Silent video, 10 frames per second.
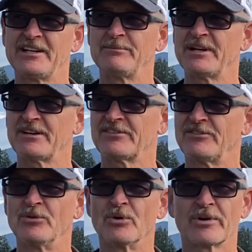minutes
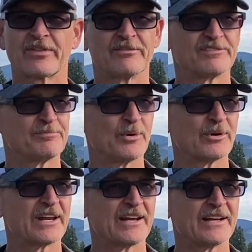north of
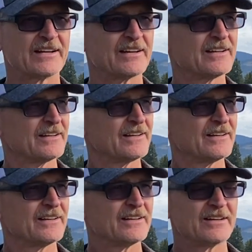Spokane.
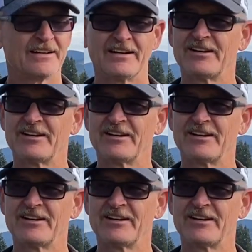And it is